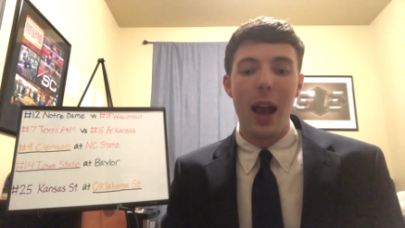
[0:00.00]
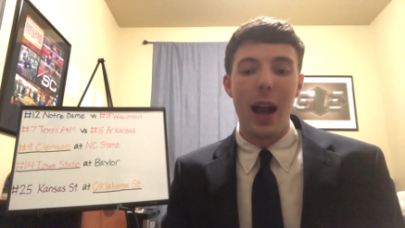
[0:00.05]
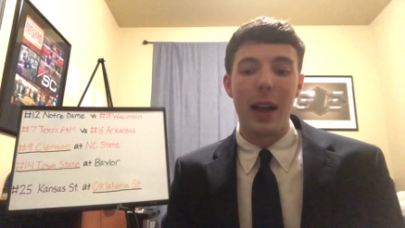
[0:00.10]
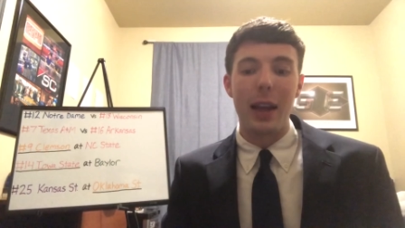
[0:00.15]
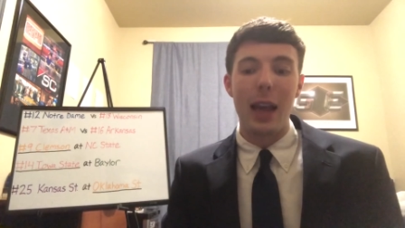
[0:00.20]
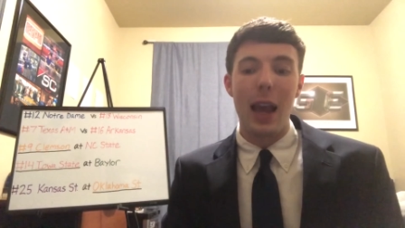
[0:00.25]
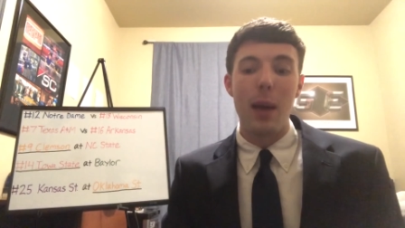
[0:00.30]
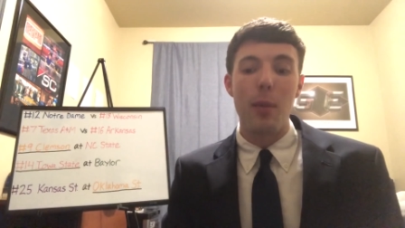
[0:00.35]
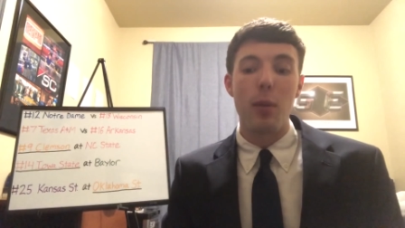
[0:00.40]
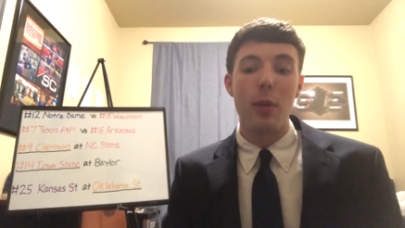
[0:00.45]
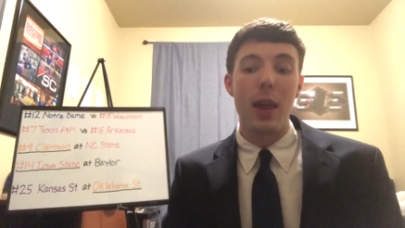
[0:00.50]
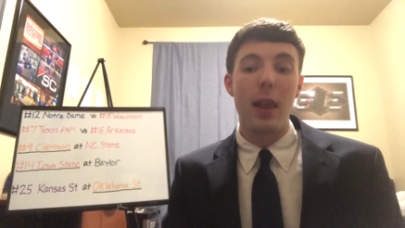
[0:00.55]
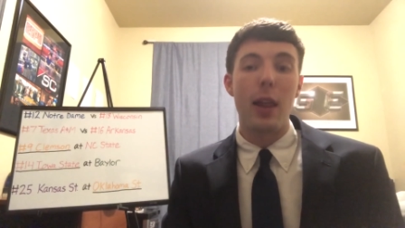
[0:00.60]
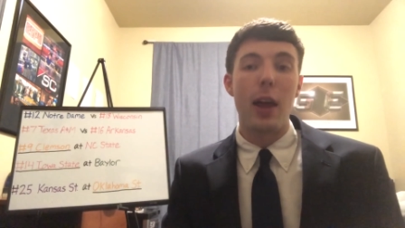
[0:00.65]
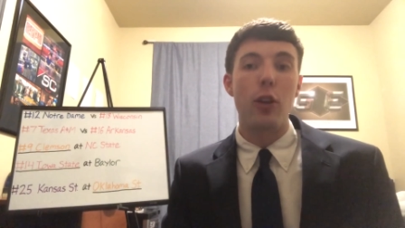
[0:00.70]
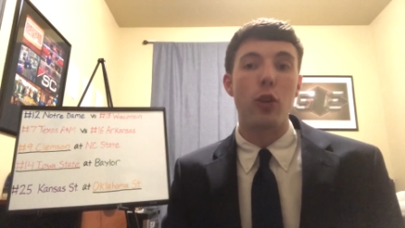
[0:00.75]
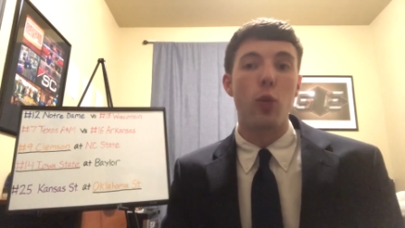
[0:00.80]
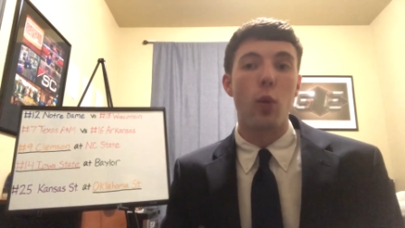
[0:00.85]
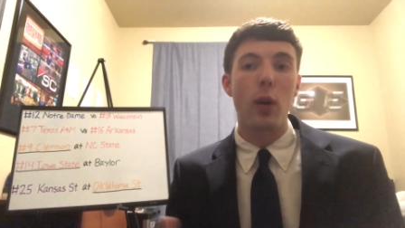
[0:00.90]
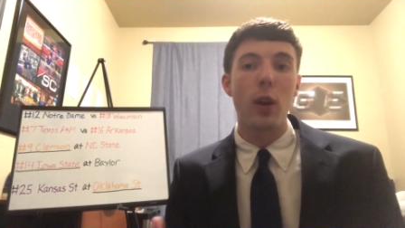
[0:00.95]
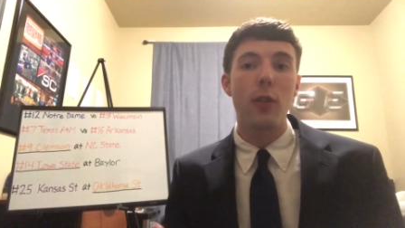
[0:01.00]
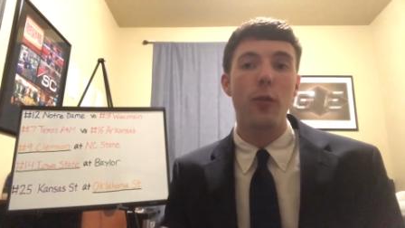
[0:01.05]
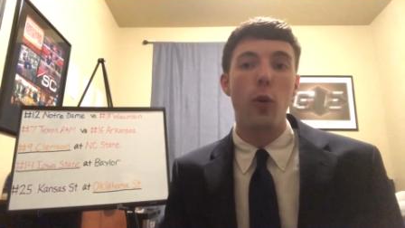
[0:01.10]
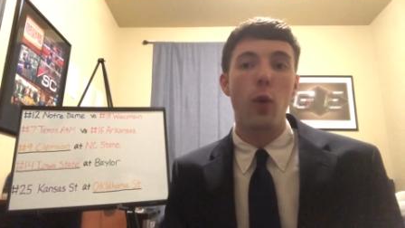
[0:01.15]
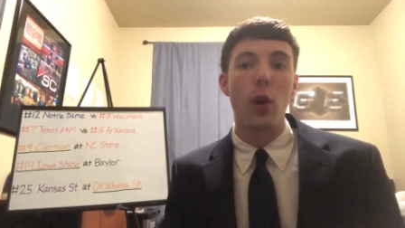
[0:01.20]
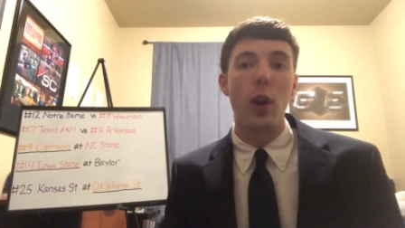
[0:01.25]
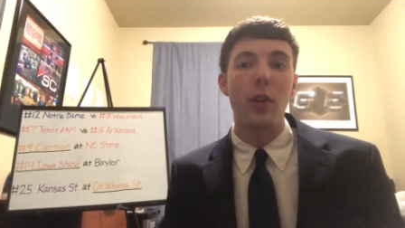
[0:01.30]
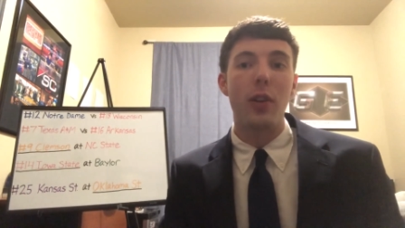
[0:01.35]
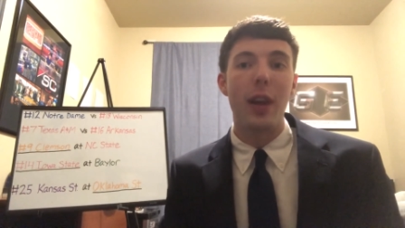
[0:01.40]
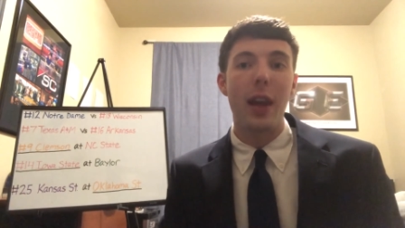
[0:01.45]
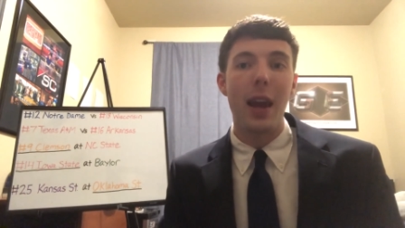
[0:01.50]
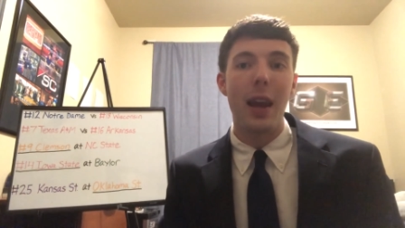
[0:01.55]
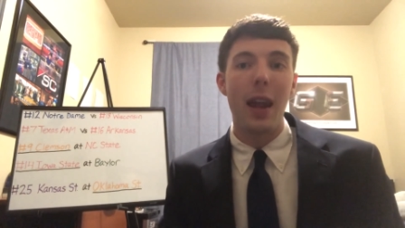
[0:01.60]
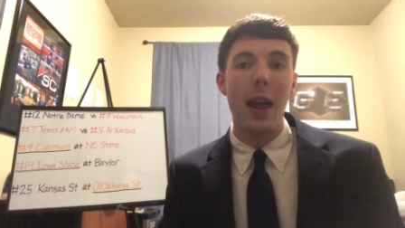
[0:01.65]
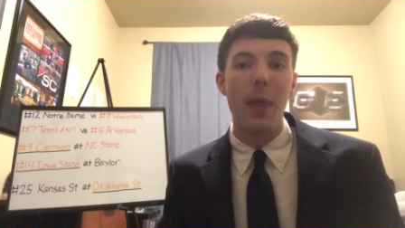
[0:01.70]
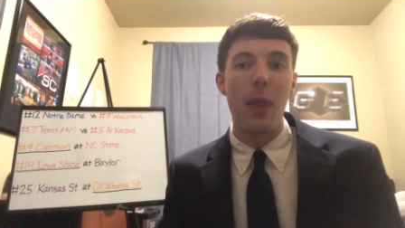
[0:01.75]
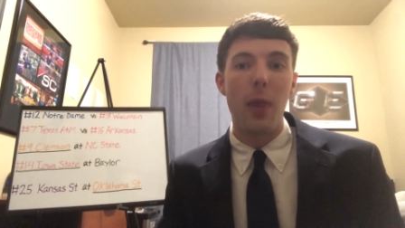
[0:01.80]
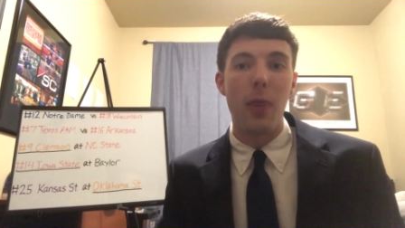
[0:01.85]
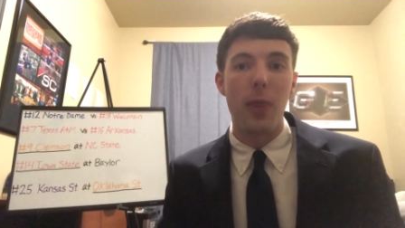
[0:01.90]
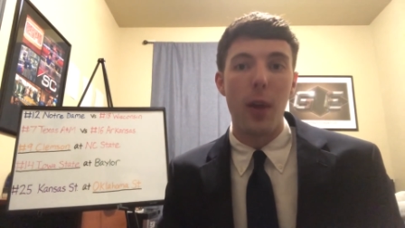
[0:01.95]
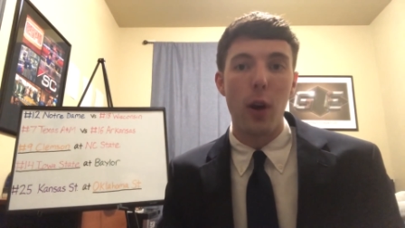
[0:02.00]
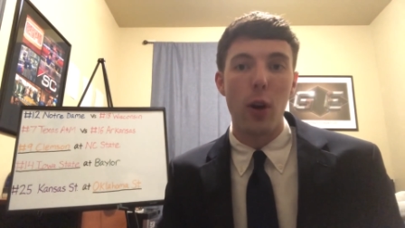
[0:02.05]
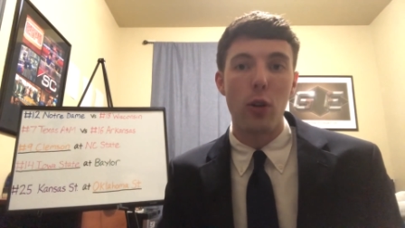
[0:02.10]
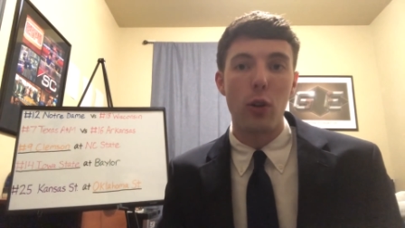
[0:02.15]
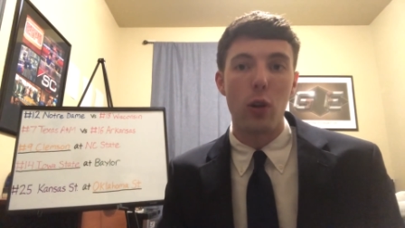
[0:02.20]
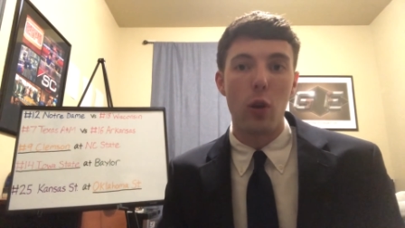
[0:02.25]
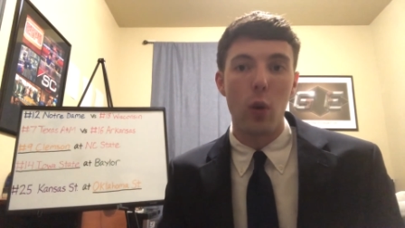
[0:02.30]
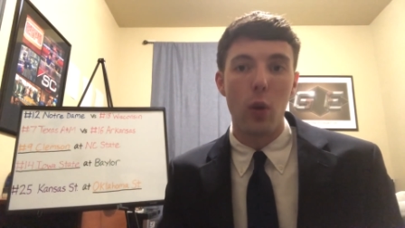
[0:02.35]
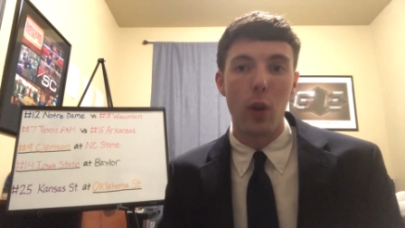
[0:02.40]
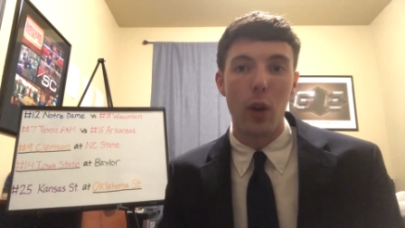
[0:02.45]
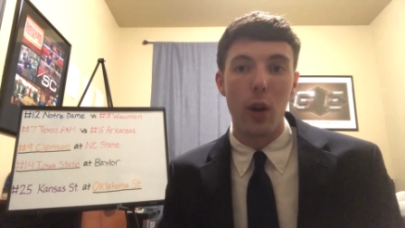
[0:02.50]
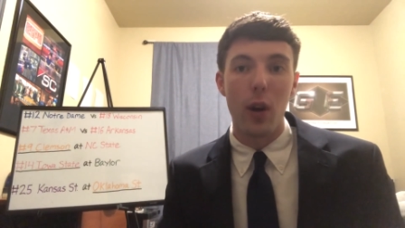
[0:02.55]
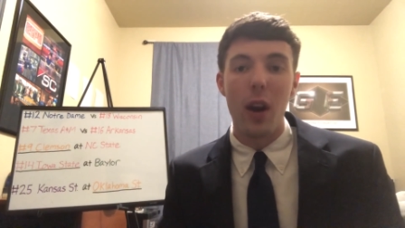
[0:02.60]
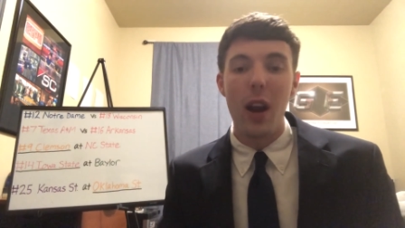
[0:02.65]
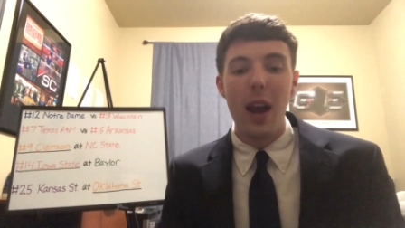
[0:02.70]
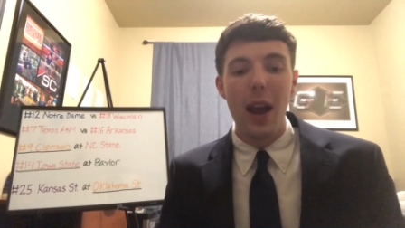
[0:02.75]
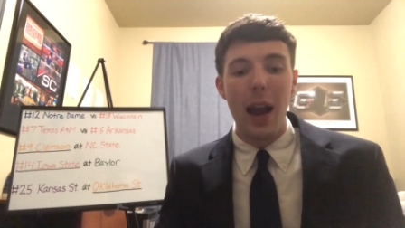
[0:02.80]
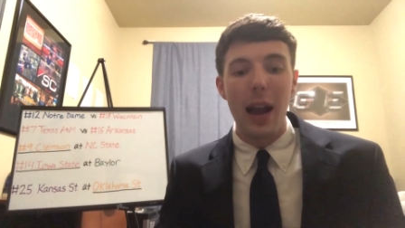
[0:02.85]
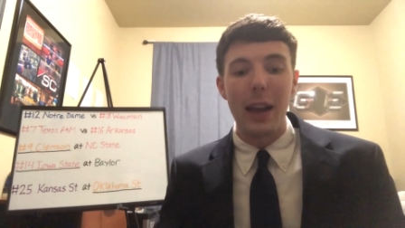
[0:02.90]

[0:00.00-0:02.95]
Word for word: a game where they led 24 10 in the third quarter,